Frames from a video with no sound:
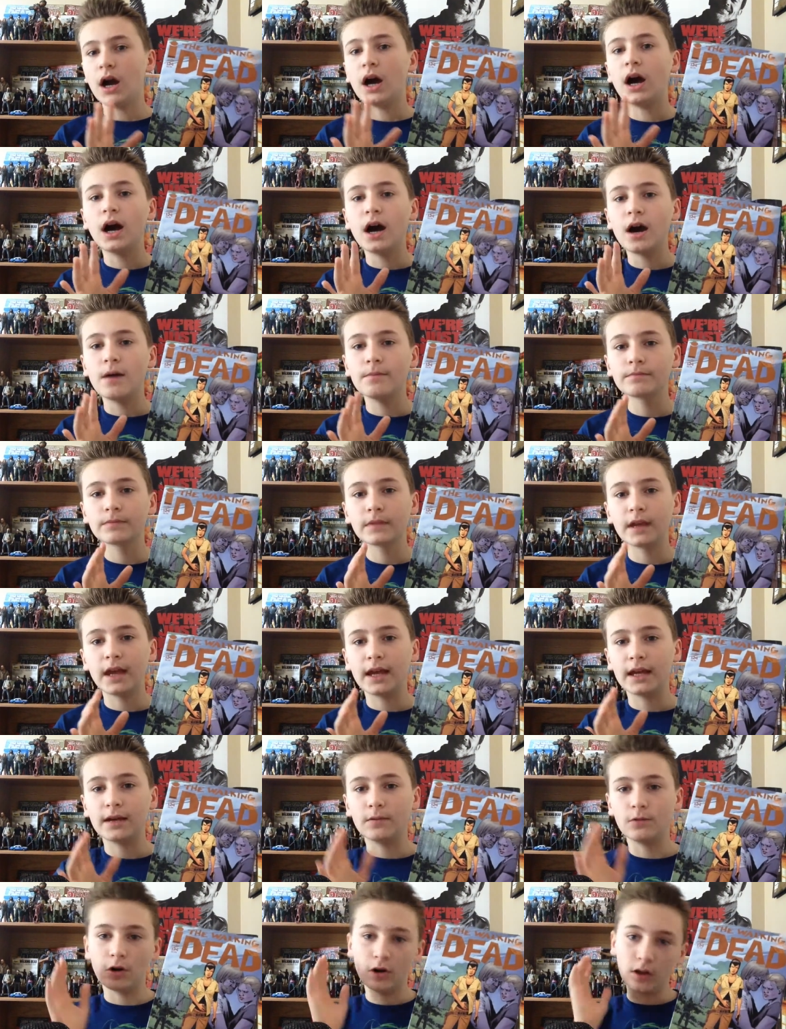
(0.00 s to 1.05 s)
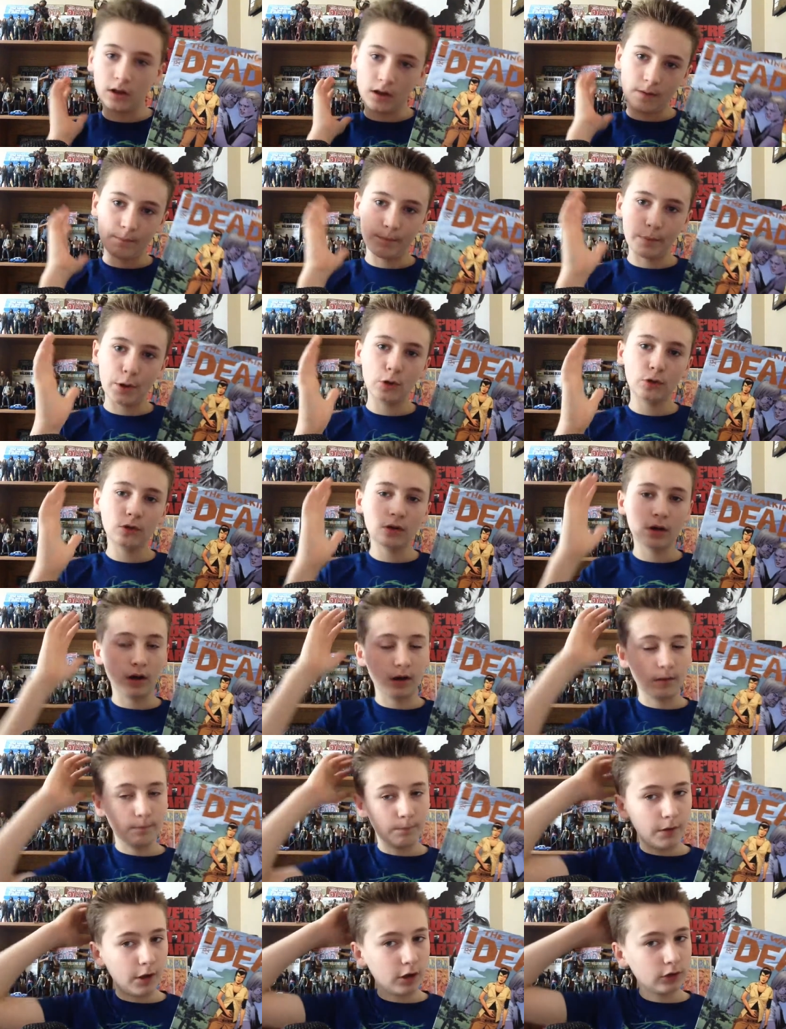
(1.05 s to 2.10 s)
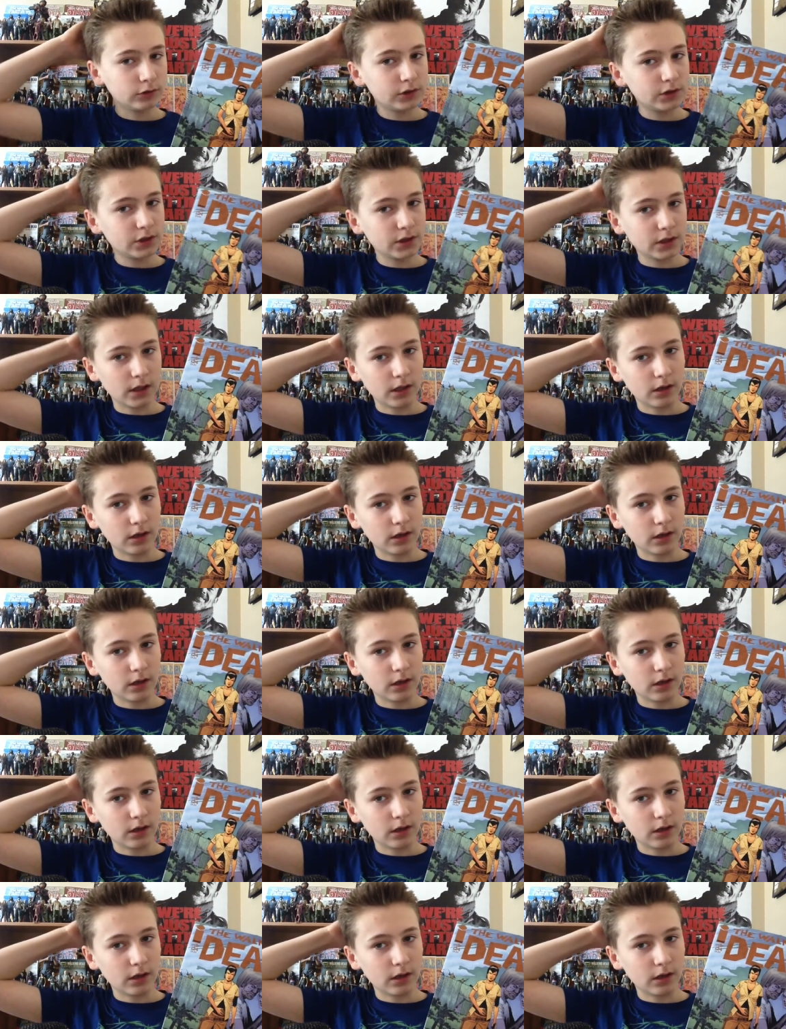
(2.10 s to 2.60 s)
a bolt